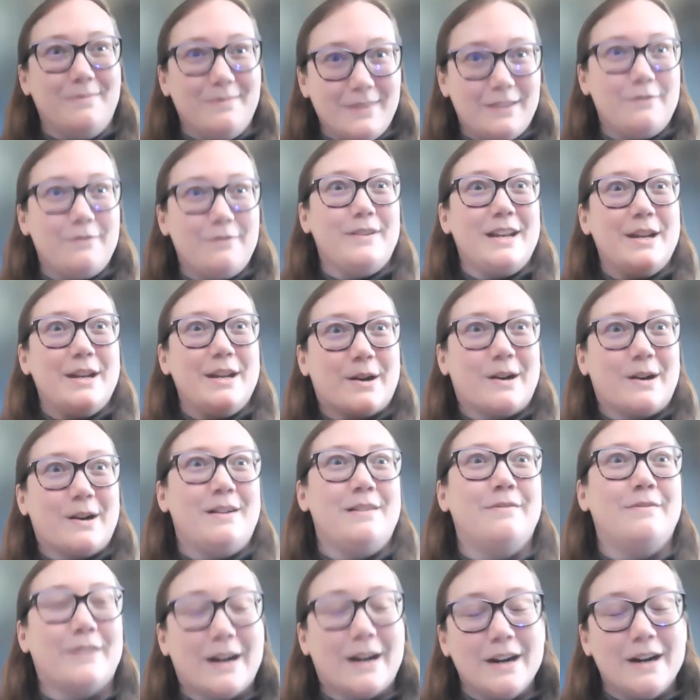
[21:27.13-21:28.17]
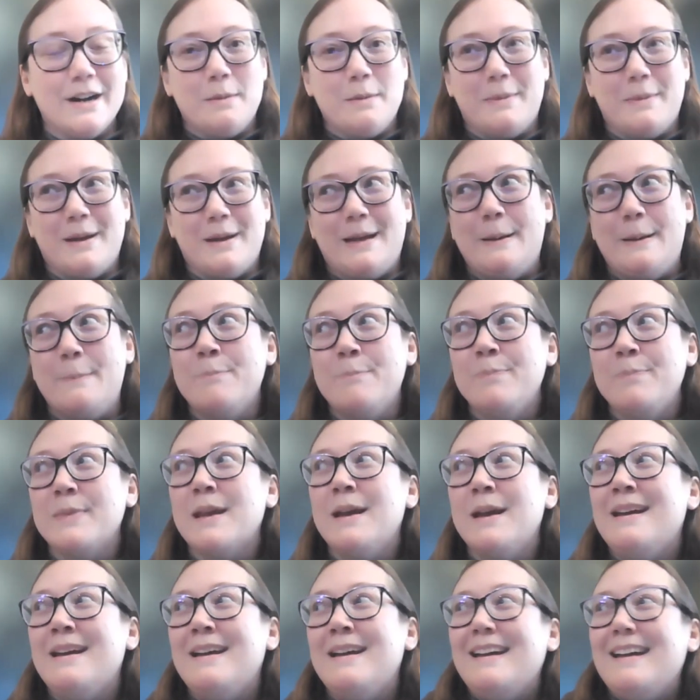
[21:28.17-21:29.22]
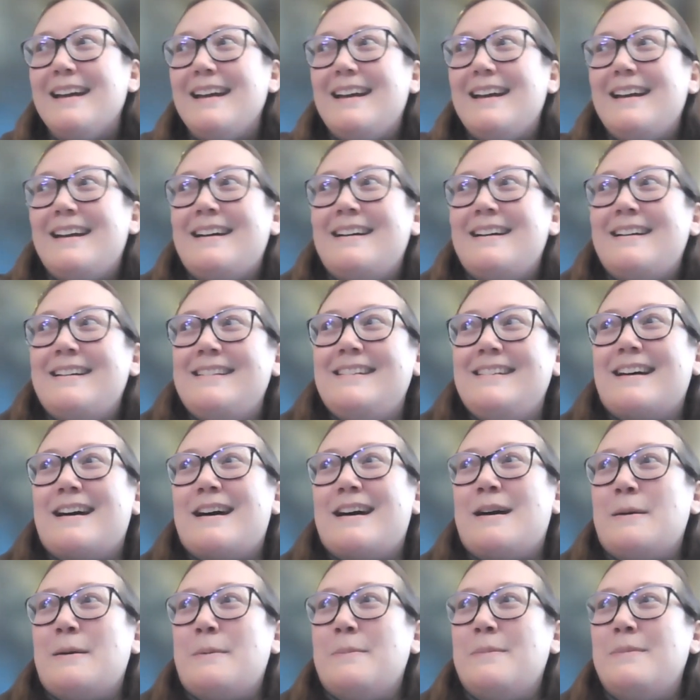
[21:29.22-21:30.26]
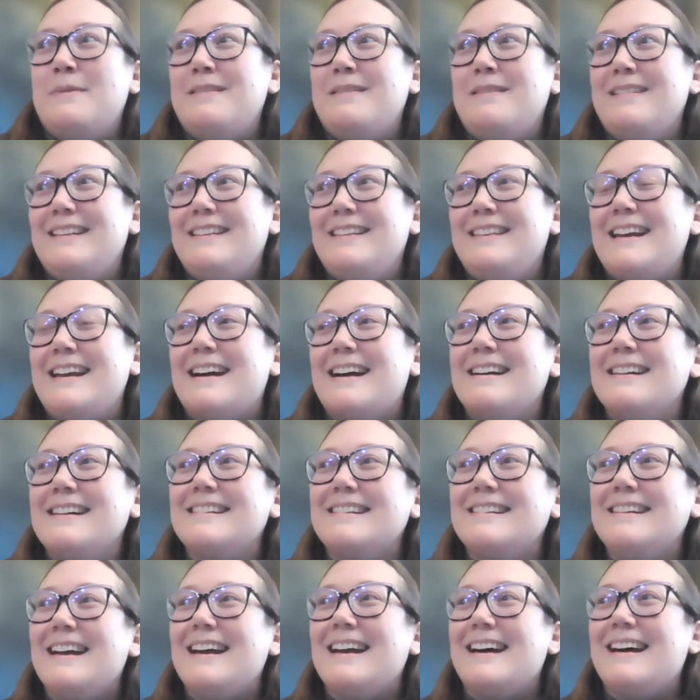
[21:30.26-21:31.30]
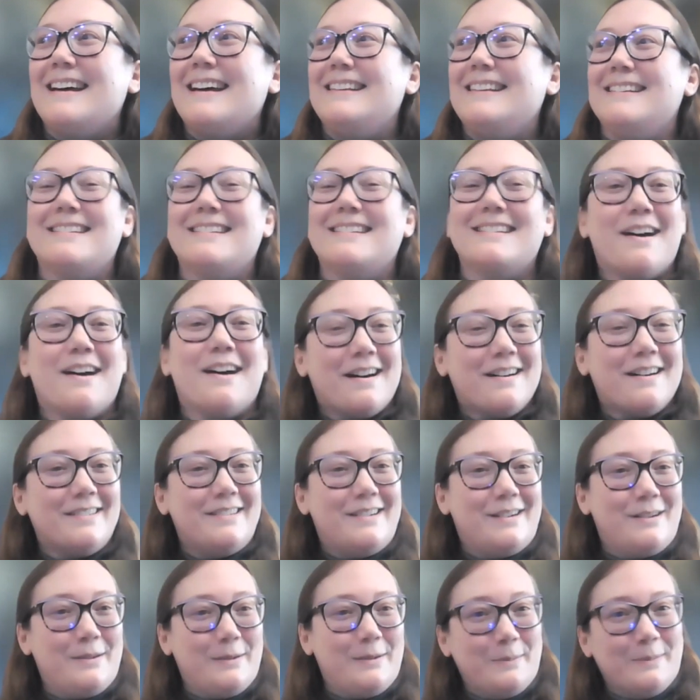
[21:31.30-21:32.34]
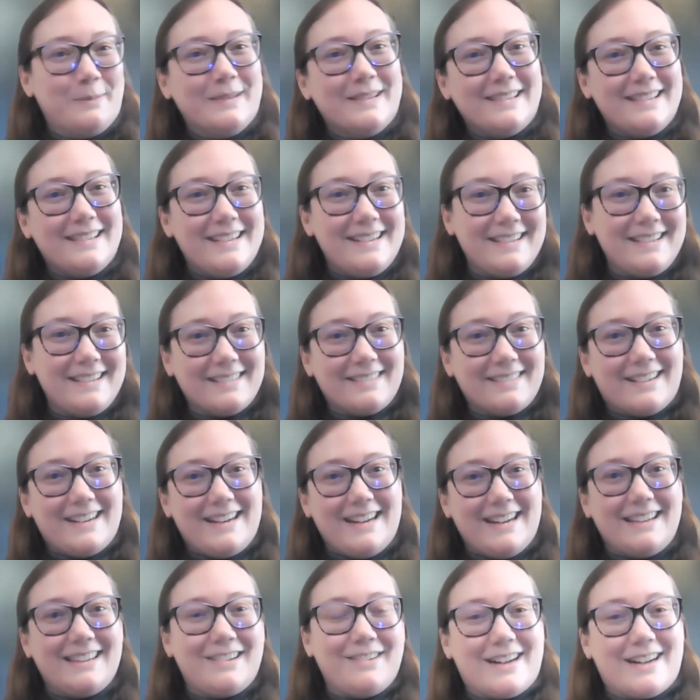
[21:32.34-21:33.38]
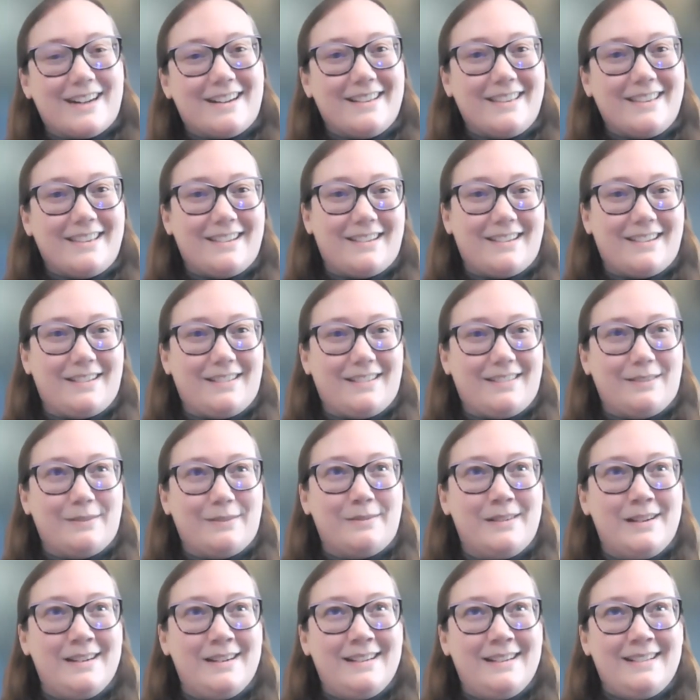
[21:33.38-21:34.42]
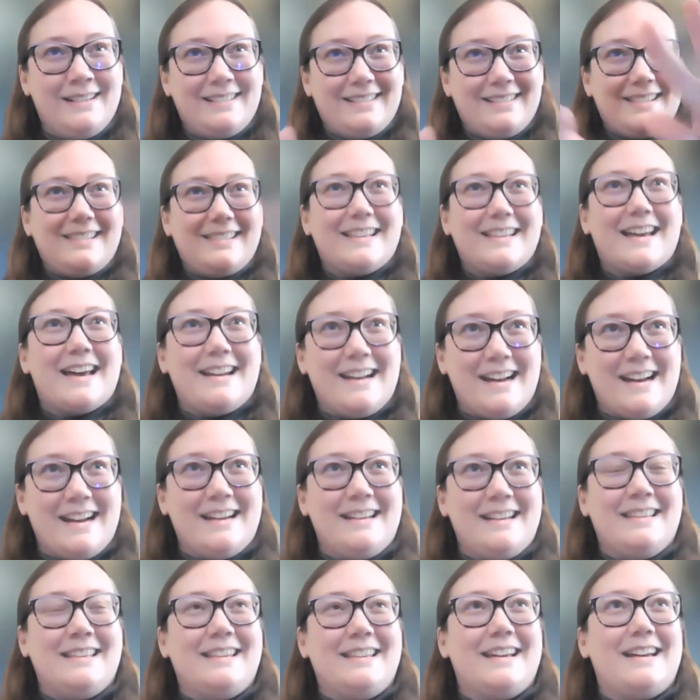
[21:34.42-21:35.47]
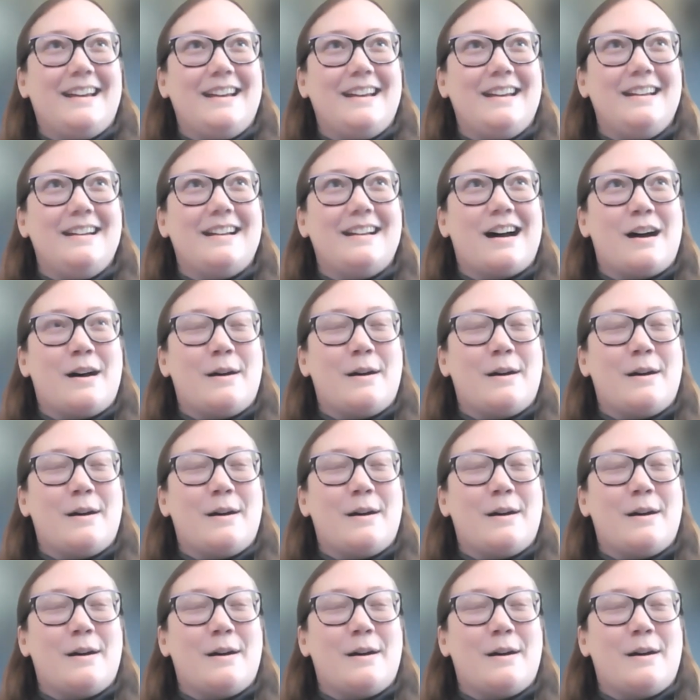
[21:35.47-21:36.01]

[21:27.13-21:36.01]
the VR environment, and they actually had these columns like throughout the setting that